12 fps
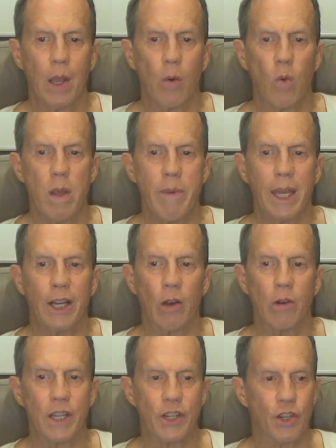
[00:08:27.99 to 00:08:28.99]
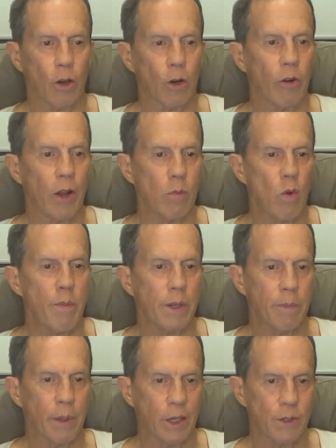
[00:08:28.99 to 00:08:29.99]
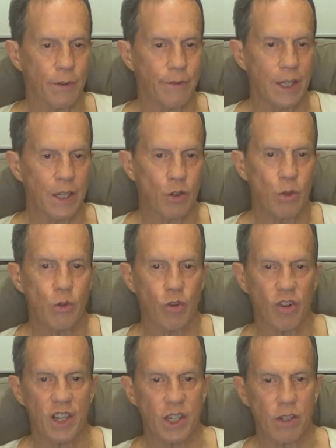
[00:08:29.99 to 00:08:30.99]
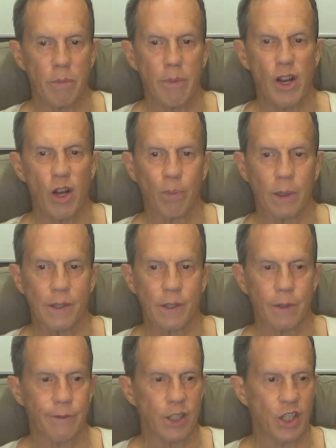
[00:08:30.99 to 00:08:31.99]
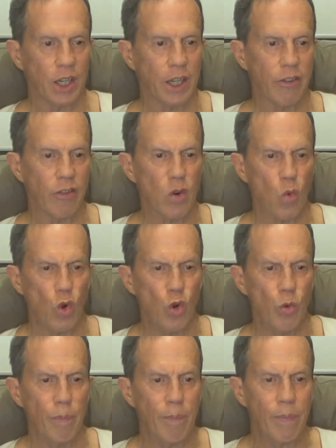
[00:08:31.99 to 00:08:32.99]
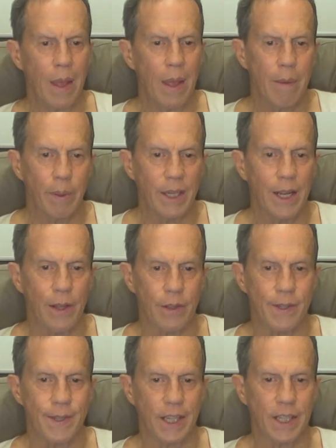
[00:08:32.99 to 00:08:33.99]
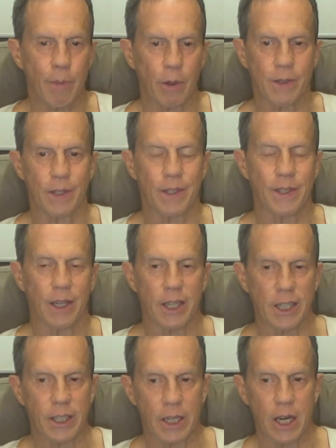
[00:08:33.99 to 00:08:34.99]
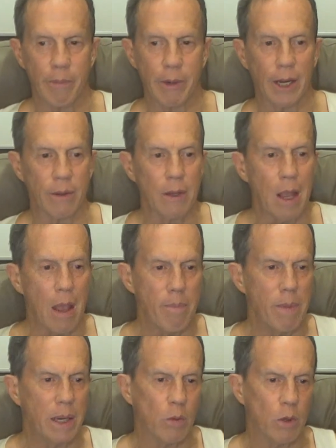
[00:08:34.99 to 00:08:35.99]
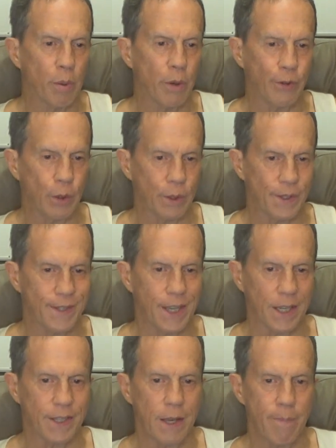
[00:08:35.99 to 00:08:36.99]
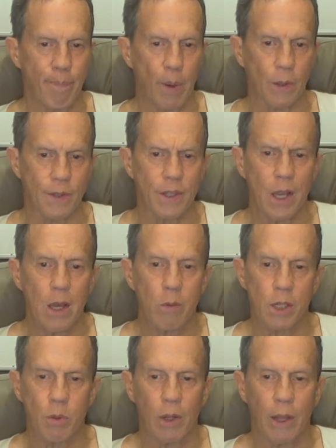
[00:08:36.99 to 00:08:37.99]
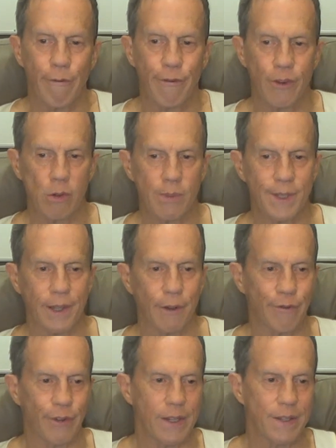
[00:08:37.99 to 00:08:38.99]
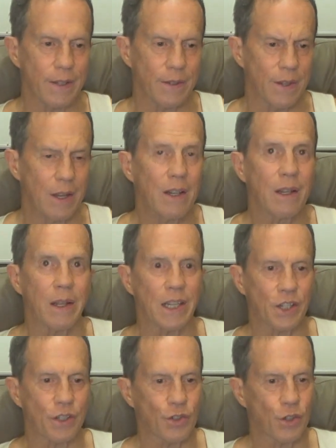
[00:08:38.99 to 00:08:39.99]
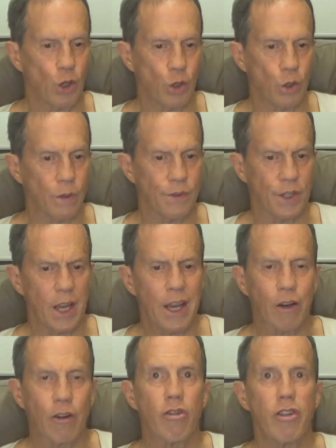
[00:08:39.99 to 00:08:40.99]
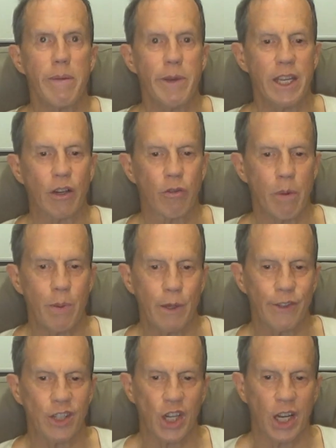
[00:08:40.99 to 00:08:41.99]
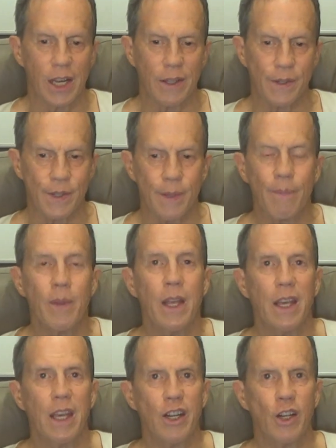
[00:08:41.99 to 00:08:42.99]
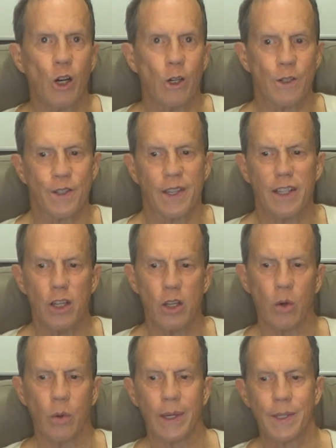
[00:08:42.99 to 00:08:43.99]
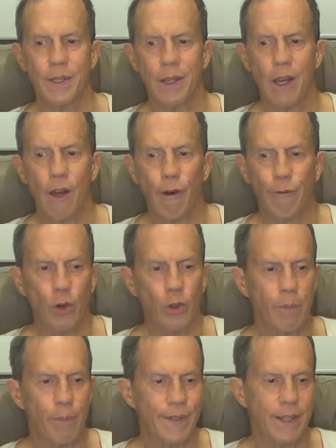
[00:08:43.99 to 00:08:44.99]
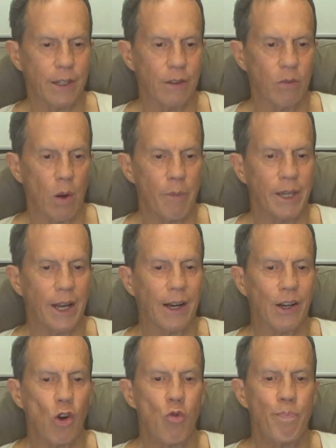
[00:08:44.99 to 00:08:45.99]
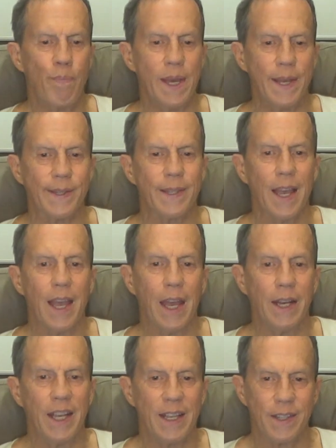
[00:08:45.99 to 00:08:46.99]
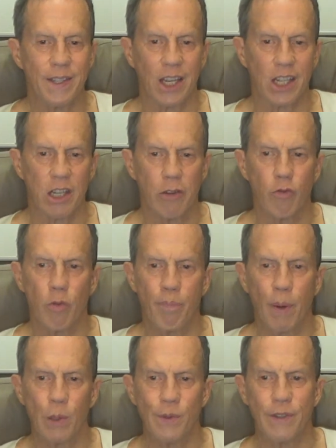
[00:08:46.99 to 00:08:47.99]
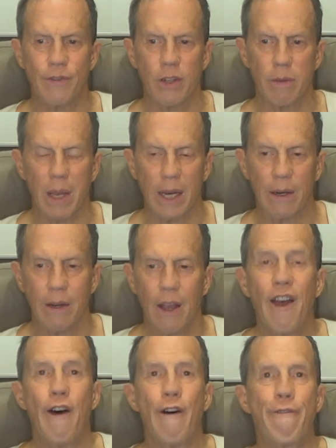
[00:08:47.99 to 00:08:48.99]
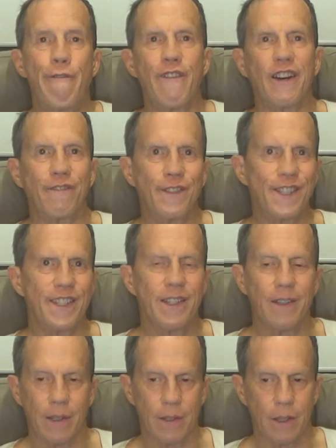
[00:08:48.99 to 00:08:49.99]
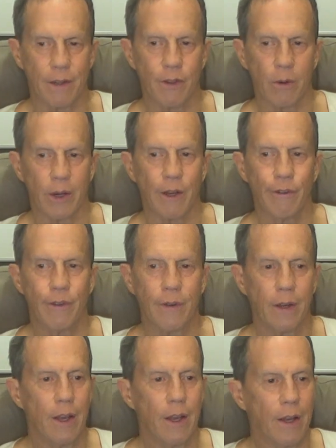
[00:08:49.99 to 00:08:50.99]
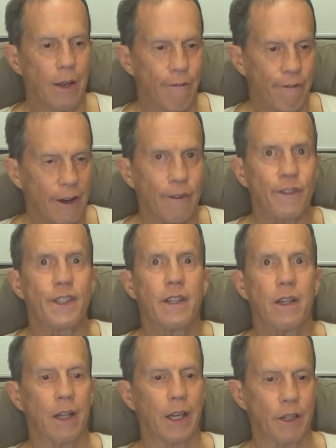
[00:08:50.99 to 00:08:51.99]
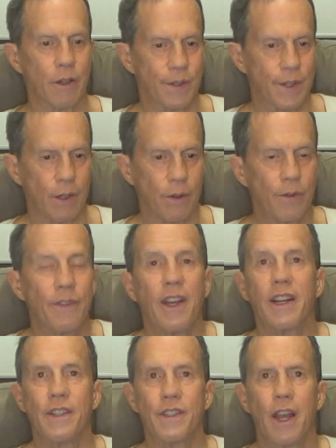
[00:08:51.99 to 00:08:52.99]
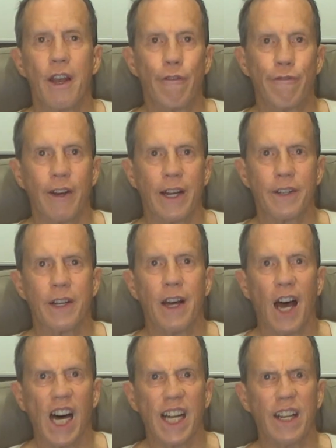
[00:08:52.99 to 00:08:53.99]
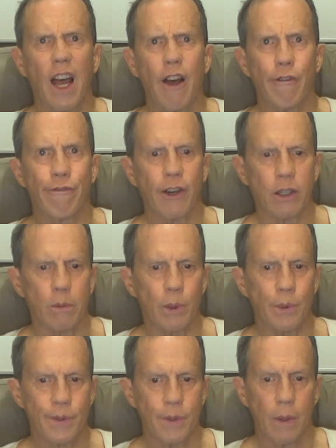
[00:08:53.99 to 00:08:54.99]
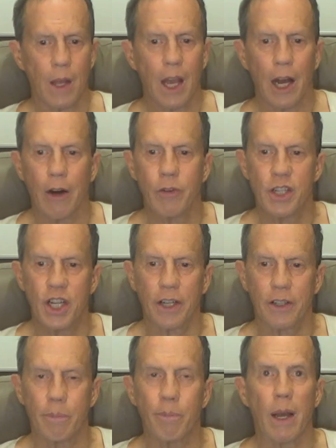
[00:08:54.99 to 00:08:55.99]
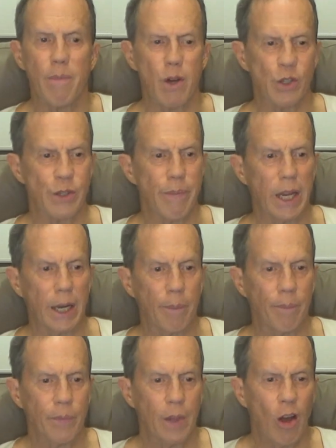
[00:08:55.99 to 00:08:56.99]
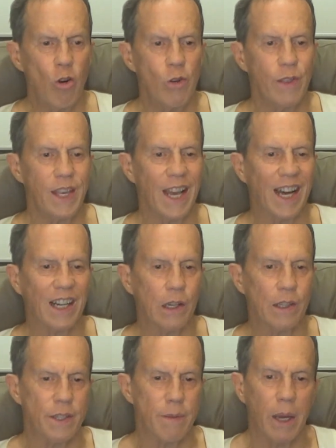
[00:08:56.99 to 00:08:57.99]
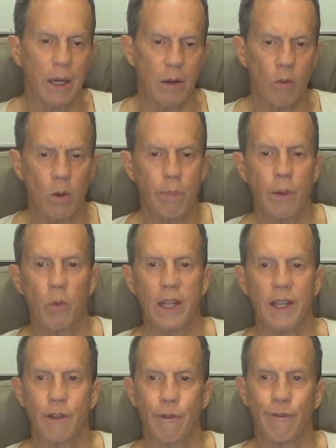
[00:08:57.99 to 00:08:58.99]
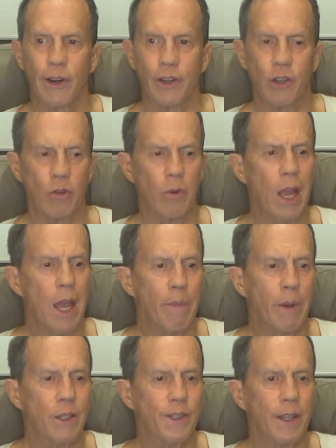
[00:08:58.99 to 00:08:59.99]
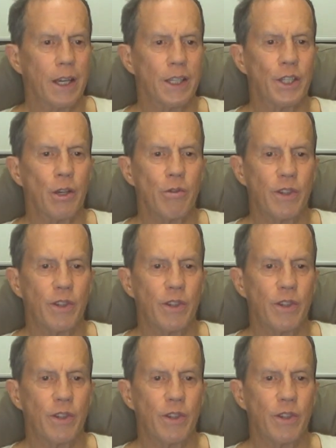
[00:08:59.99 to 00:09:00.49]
We men only tolerate women because of their two traditional monopolies of vagina and womb. But now the sex bots are starting to come out. Men will prefer to sex their bots, which will have film star faces, luscious curves, creamy, grippy vaginas. In Oz and the US, 40% of women are obese and hence sexually repulsive to men. Fuffs, that's F-U-F, fuffs like yourself, that is, fat, unfuckables, are rejected by most men. Only the ugliest men would be willing to fuck you because they are so